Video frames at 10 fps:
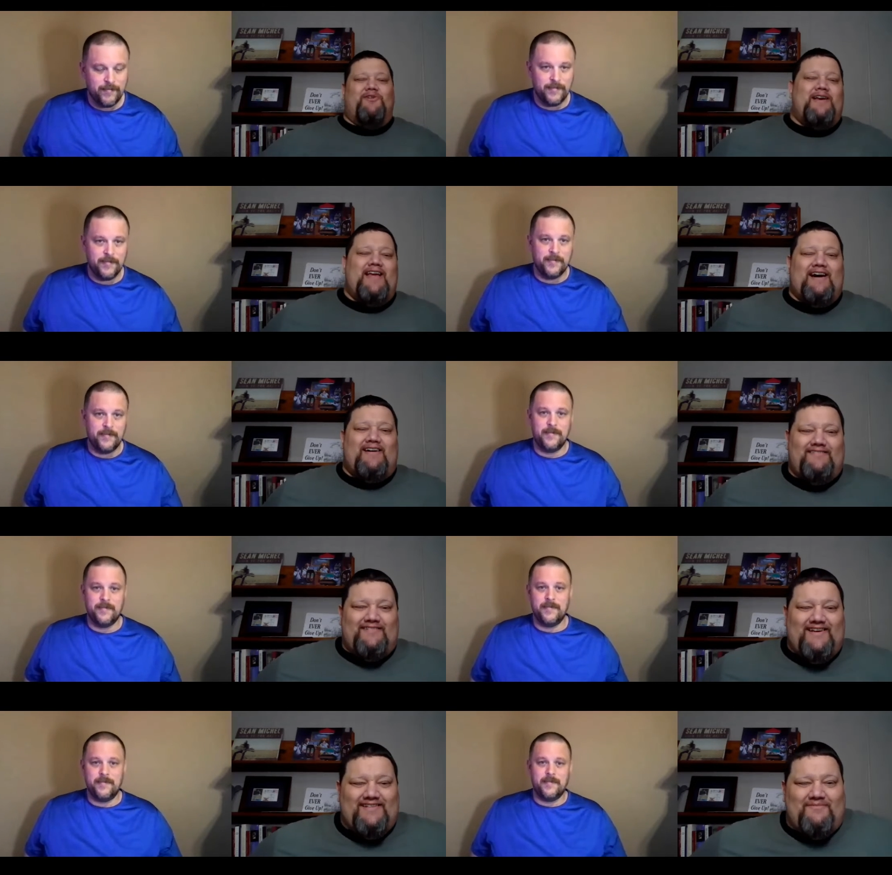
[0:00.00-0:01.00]
Speaker 1: showing out
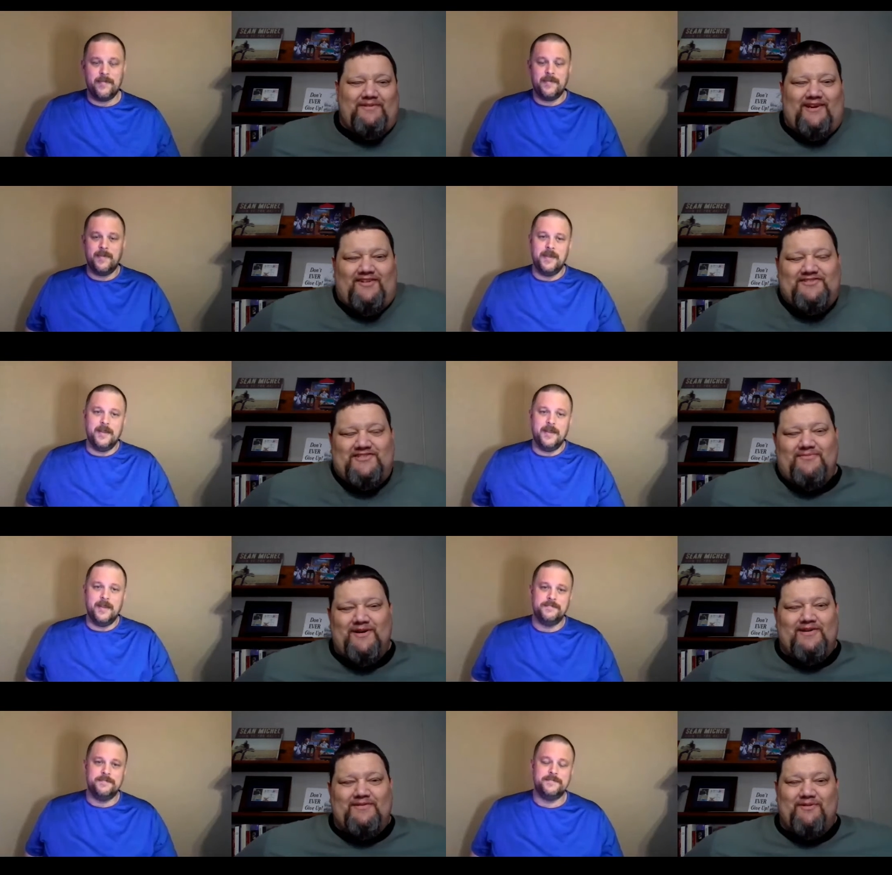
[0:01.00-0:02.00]
at the McDonald's yeah.
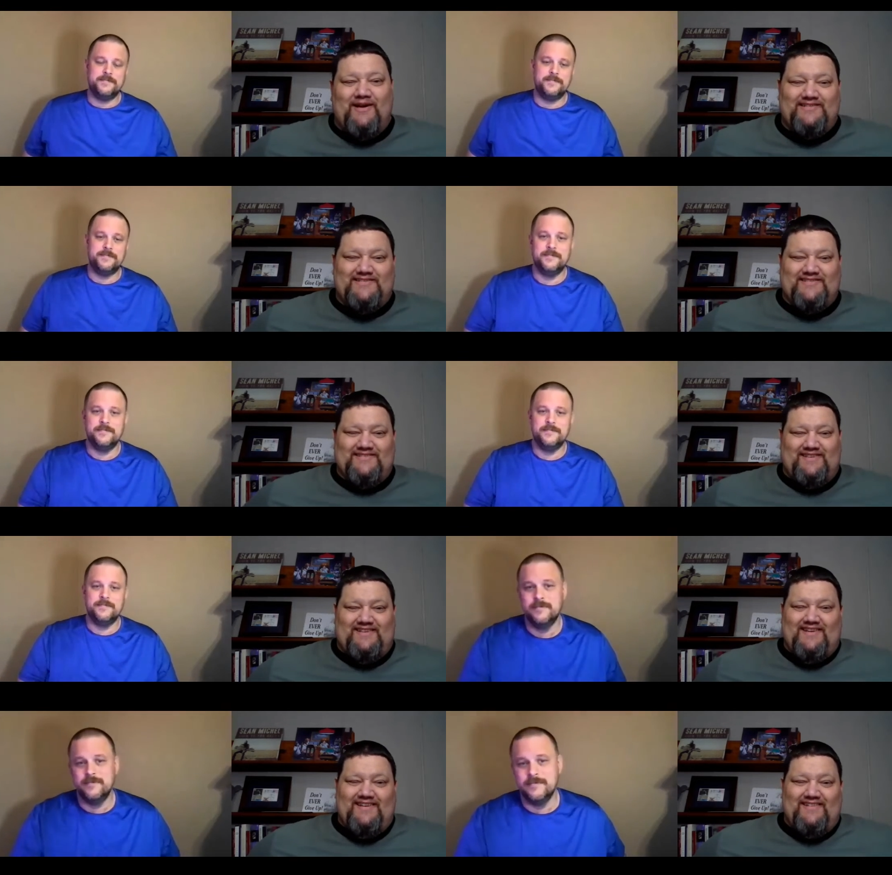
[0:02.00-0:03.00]
All American practices.
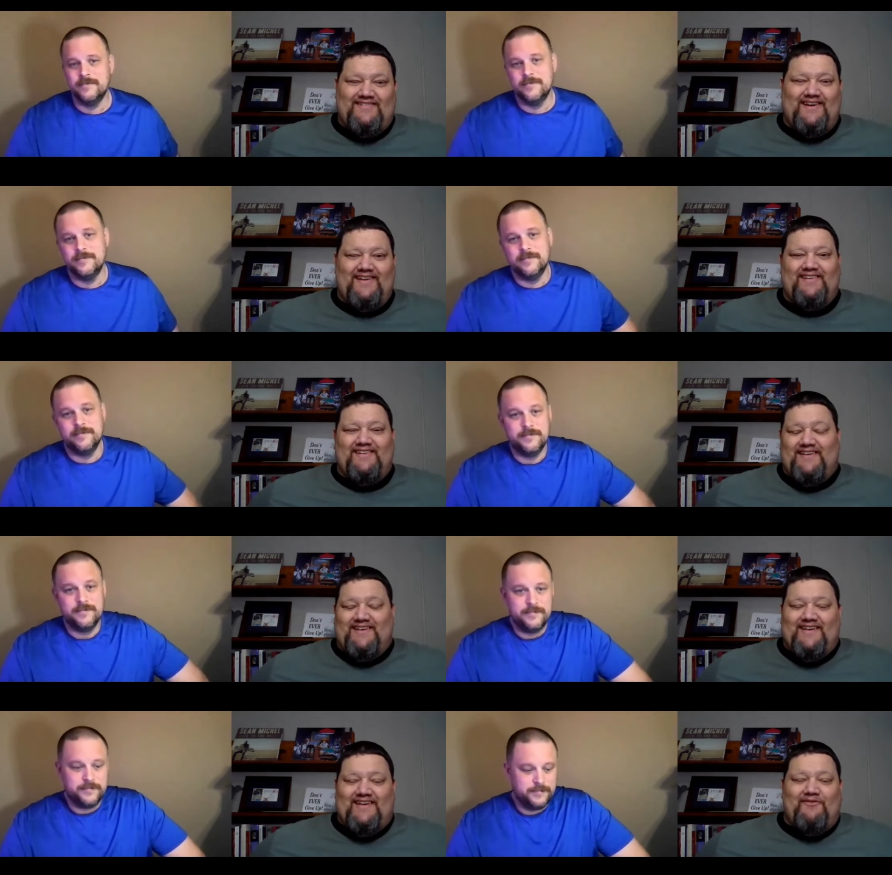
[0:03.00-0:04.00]
Okay,
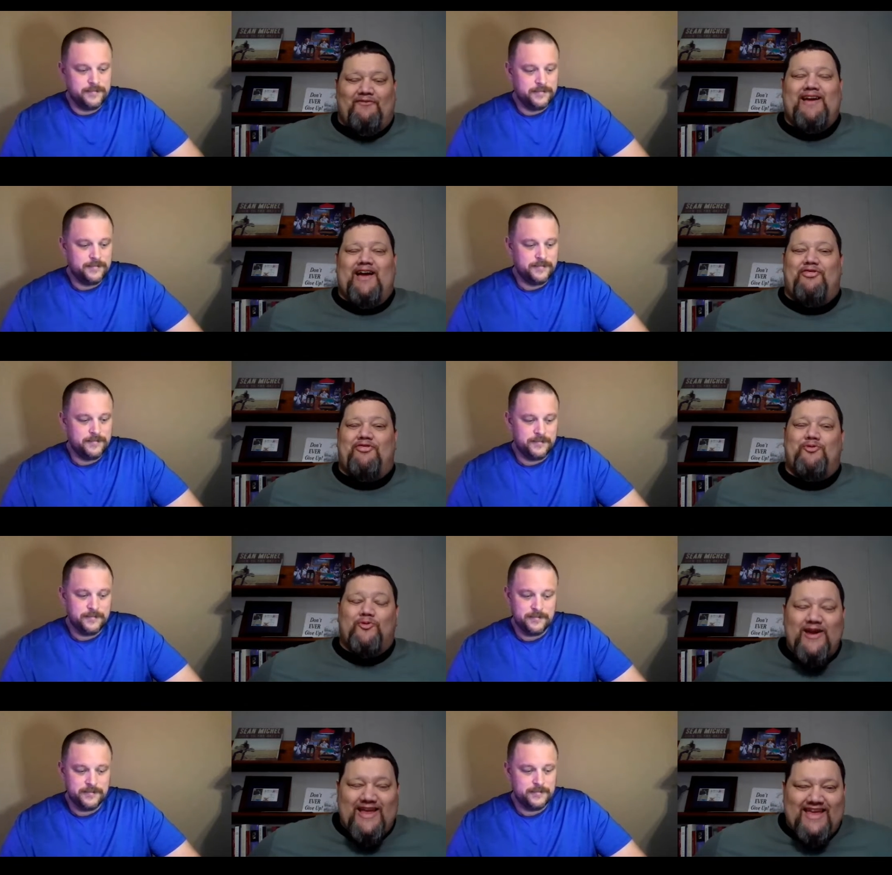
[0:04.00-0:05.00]
we got
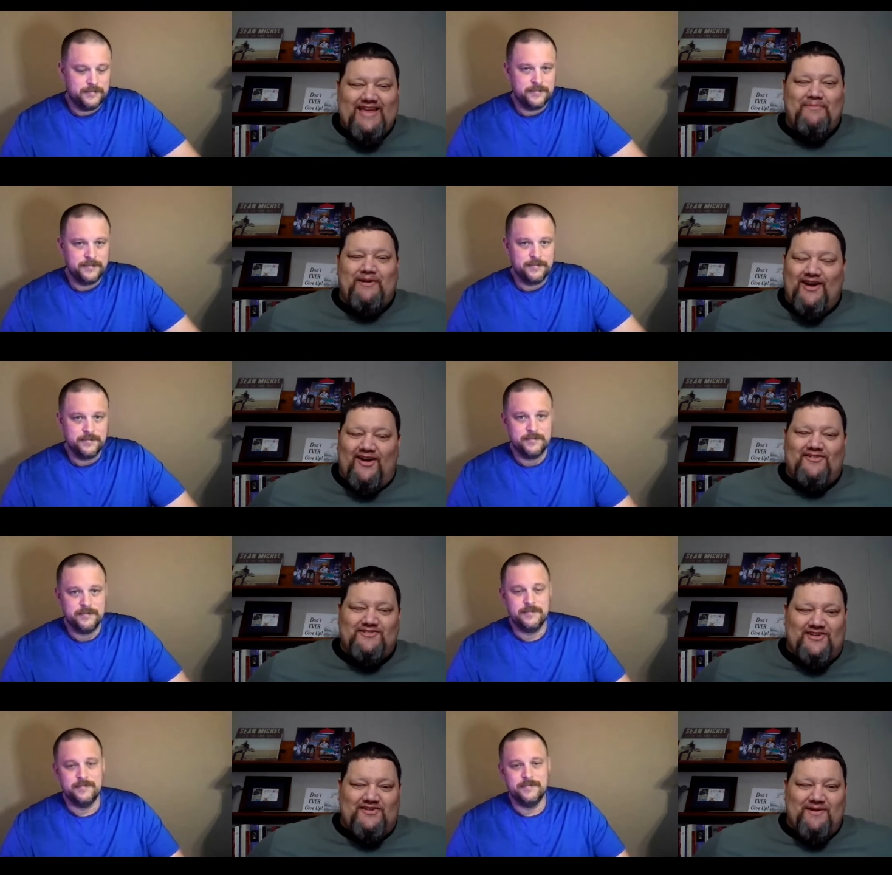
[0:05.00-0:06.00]
three
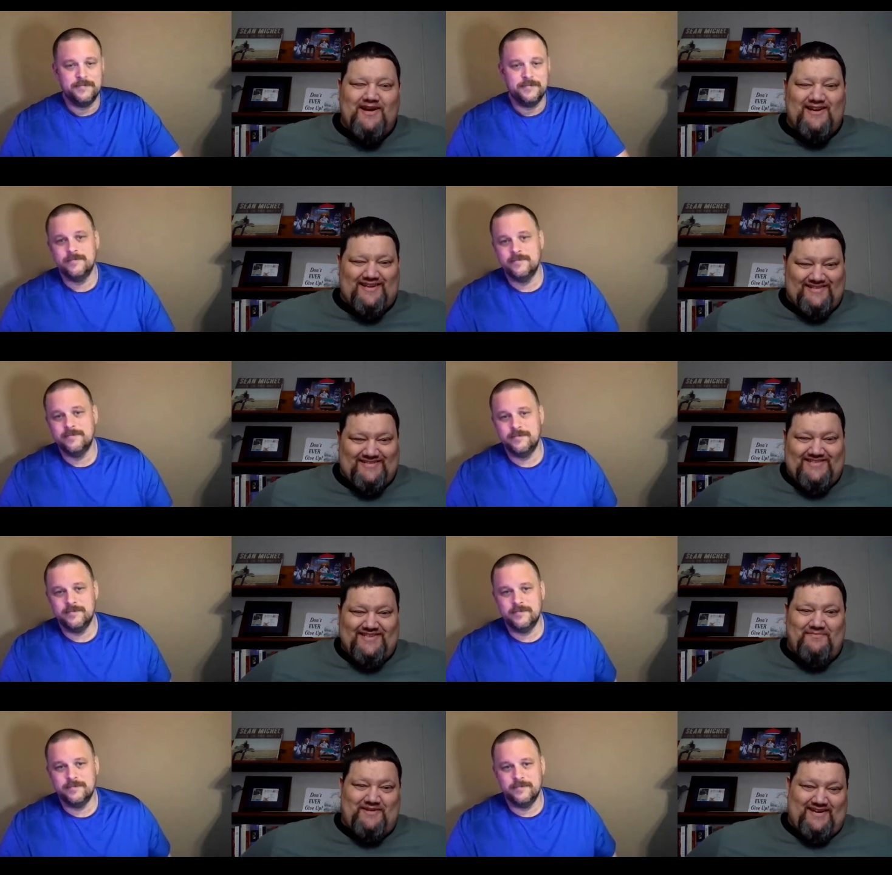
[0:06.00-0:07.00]
McDonald's All
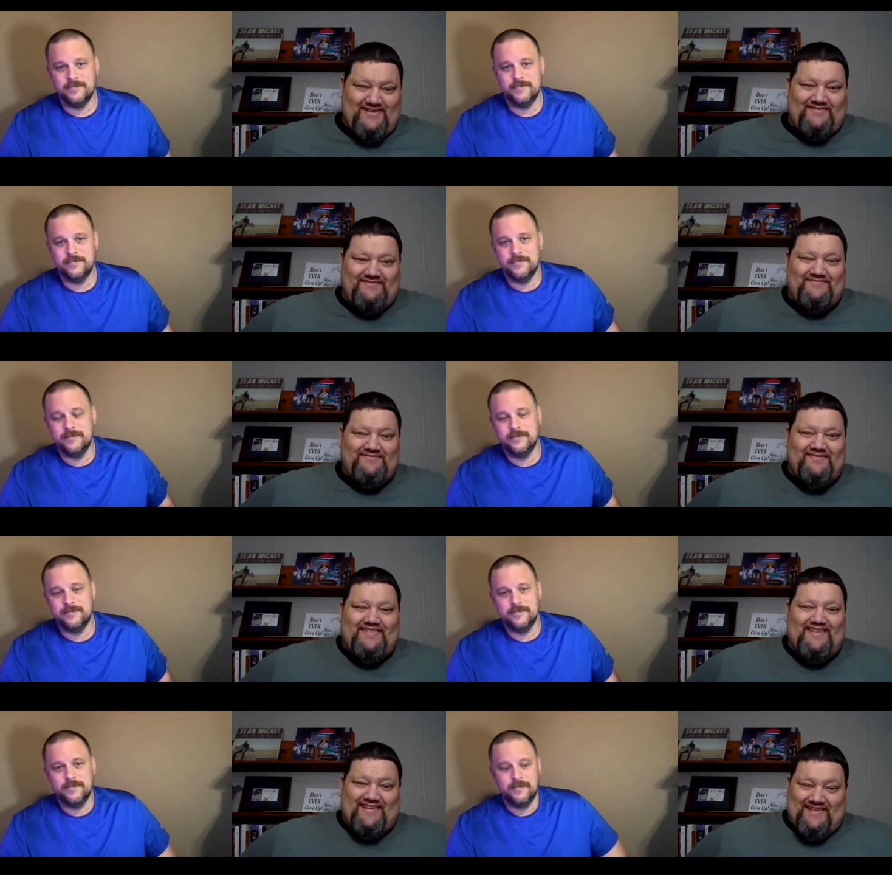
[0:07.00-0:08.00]
Americans coming in
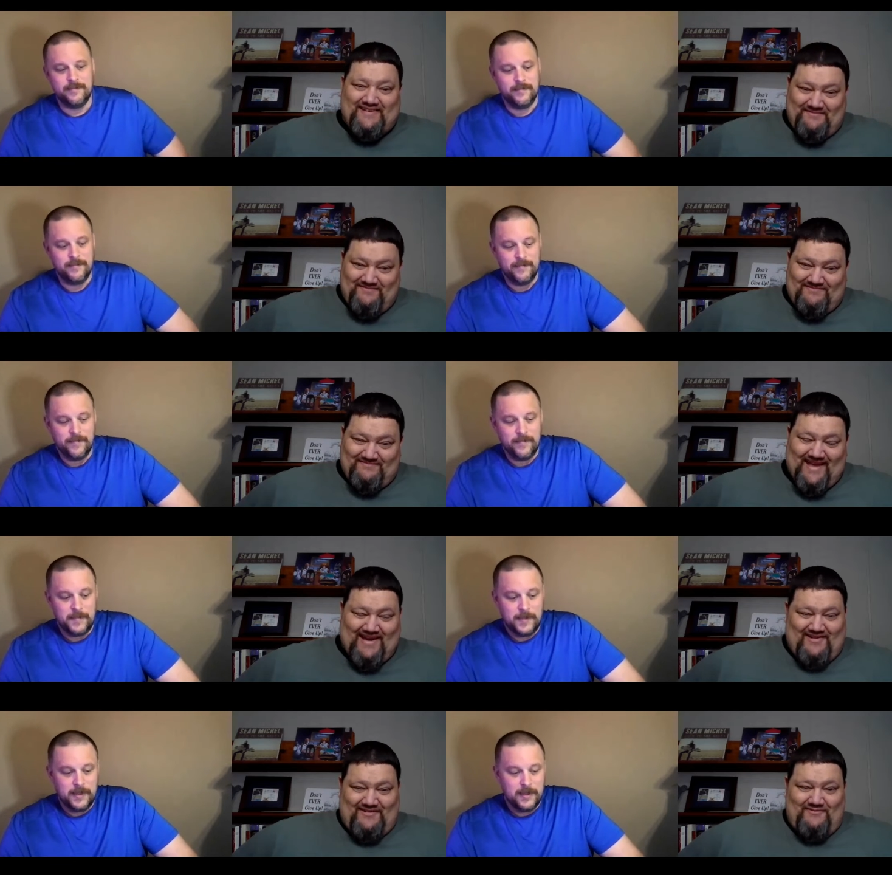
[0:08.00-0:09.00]

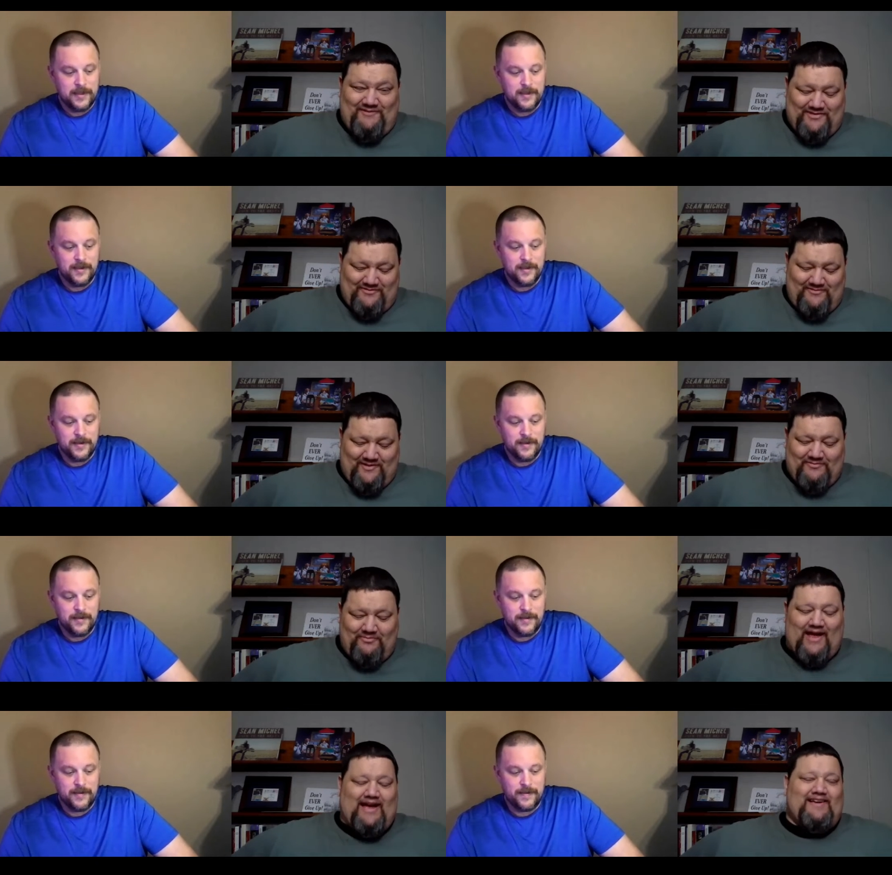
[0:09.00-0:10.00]
now with
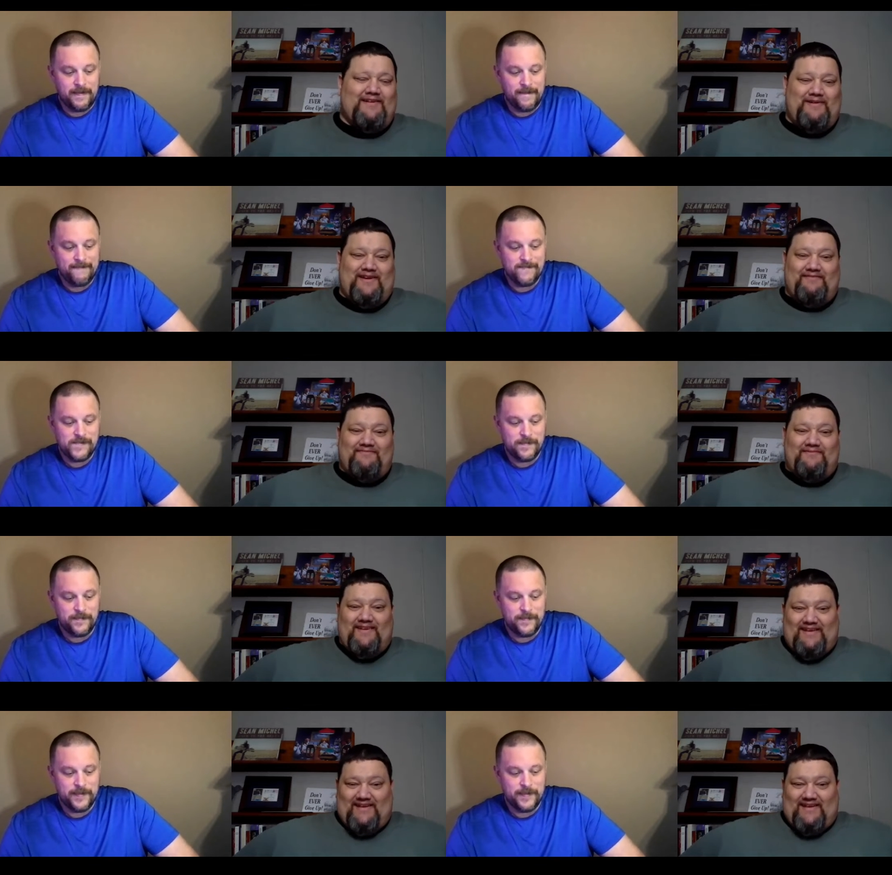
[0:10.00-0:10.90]
with Black coming in.